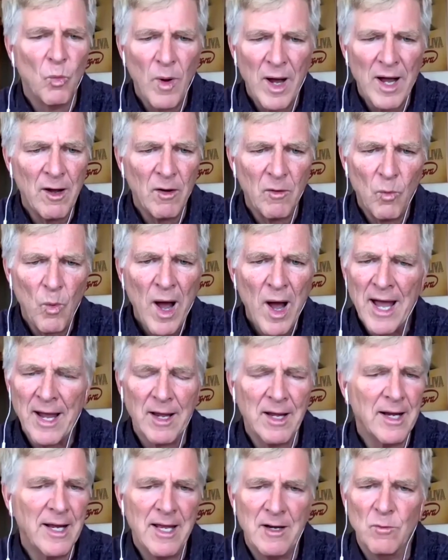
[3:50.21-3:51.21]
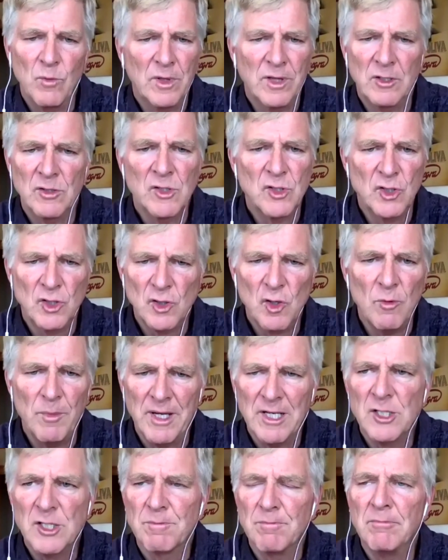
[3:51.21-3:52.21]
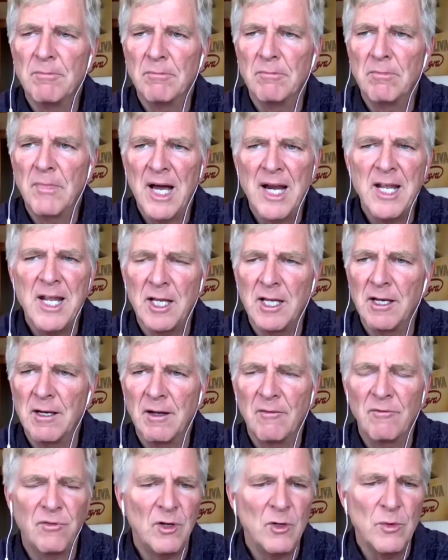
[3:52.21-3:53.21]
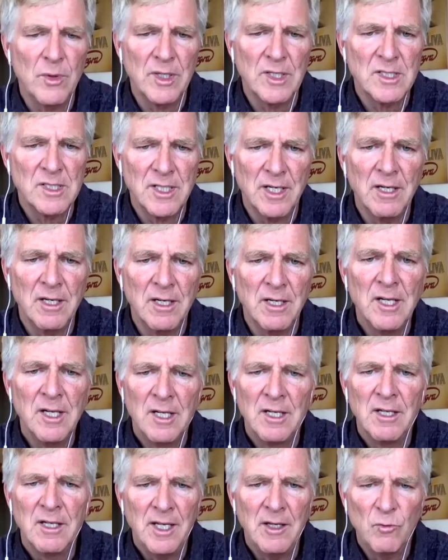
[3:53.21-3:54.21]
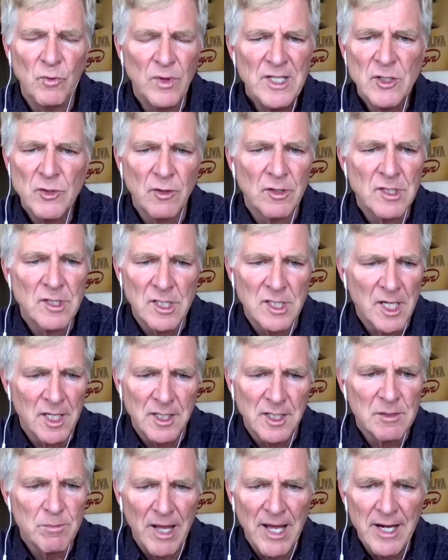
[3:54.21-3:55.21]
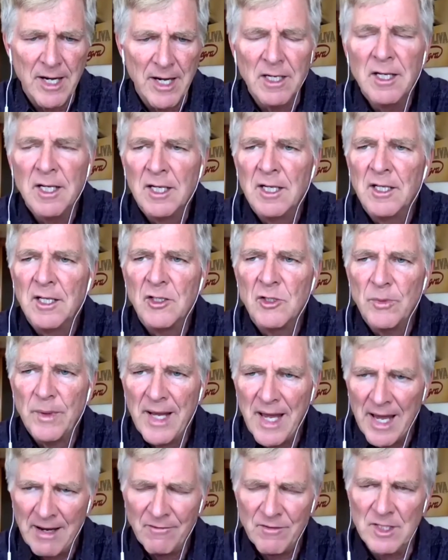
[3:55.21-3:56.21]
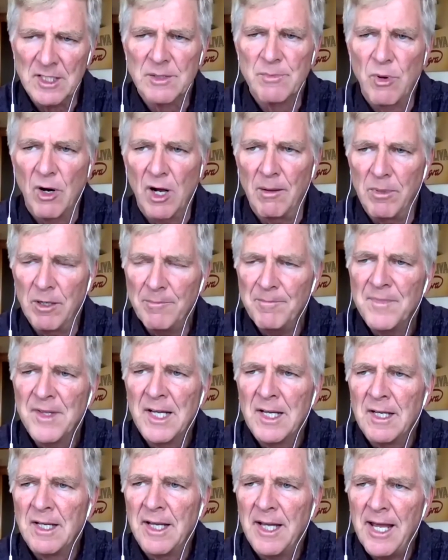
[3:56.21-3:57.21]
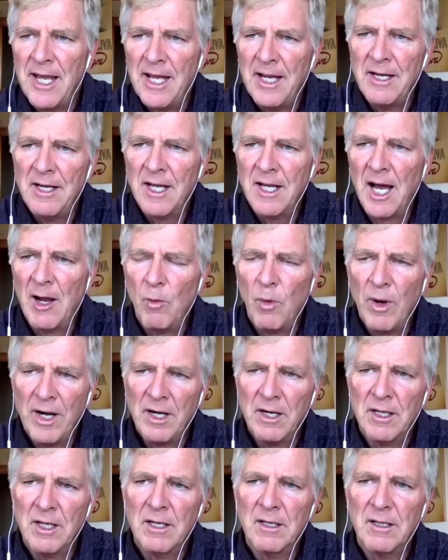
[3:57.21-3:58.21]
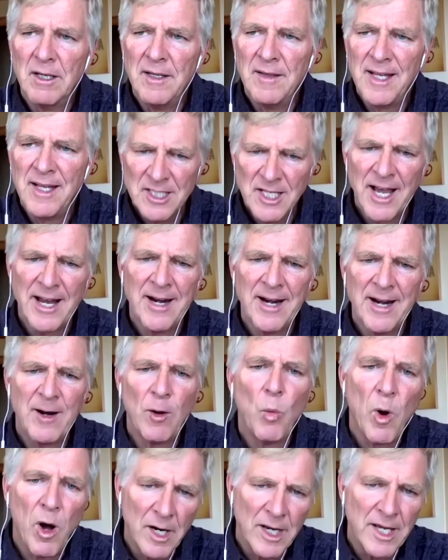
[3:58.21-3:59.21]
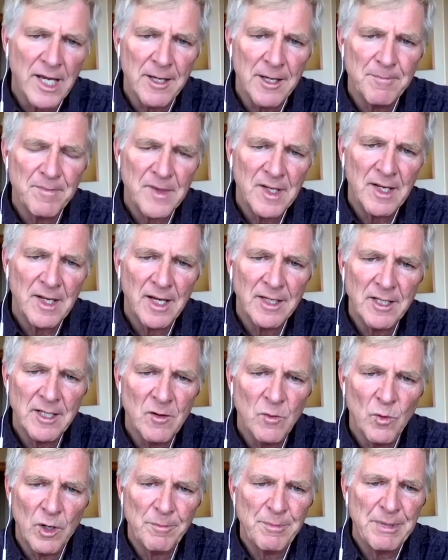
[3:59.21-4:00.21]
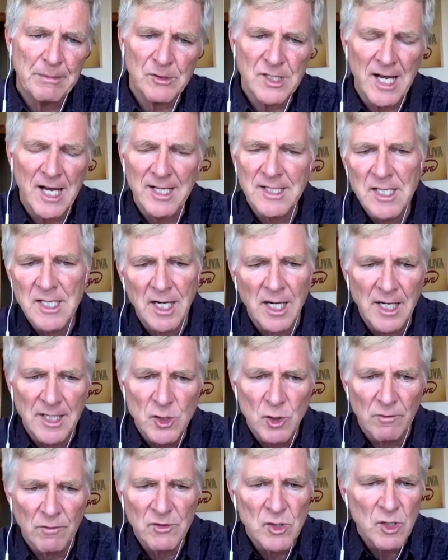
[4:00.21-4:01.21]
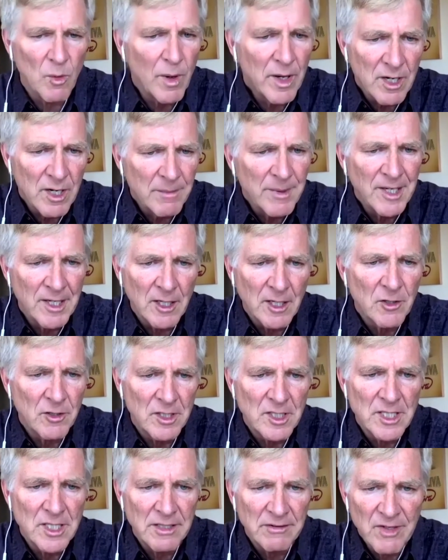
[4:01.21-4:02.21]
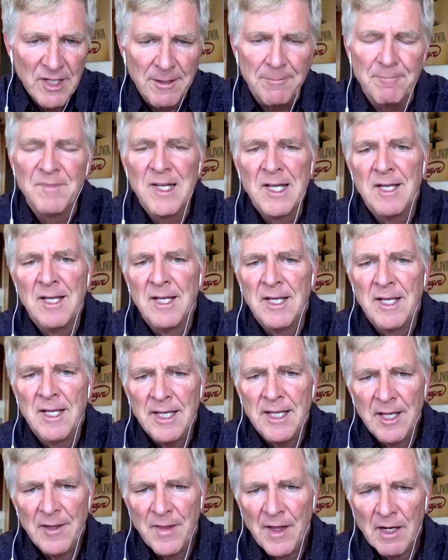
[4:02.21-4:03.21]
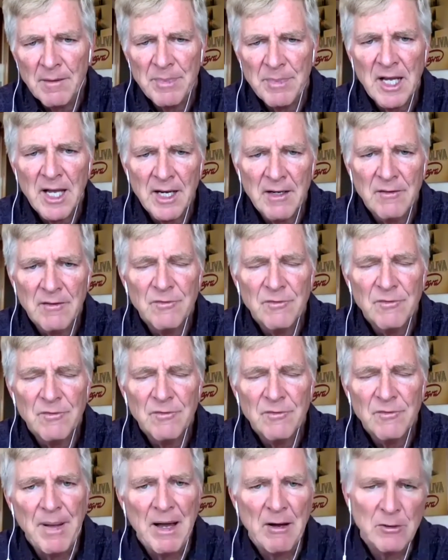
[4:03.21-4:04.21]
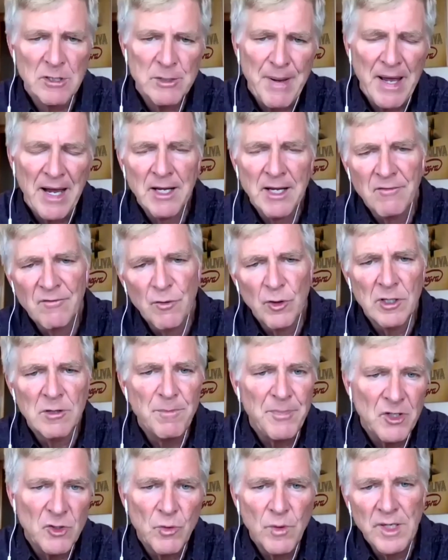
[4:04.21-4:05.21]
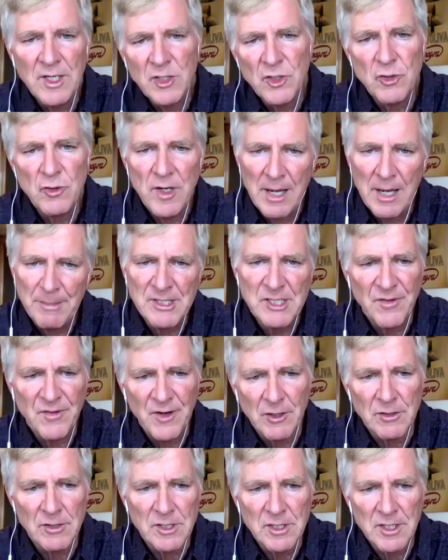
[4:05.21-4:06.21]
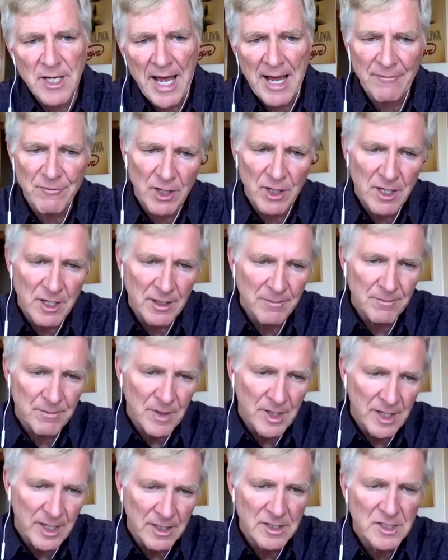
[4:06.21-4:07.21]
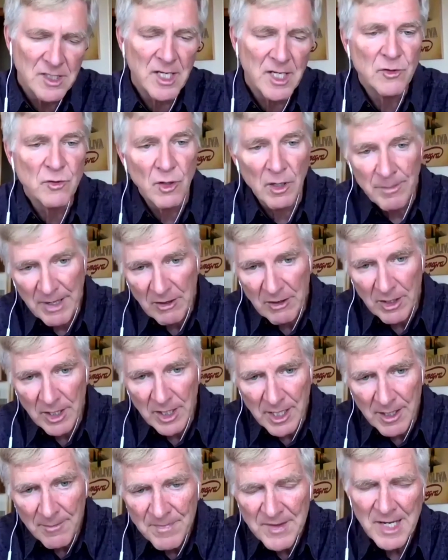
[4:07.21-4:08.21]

Why, again, when there's so much money and affluence and resources on this planet, do we have this problem? And I wanted to, and that's kind of wonky, and I didn't people's eyes to glaze over, so I wanted to make it good TV. And I thought it'd be kind of fun to bounce back and forth between two hemispheres, Africa and Central America.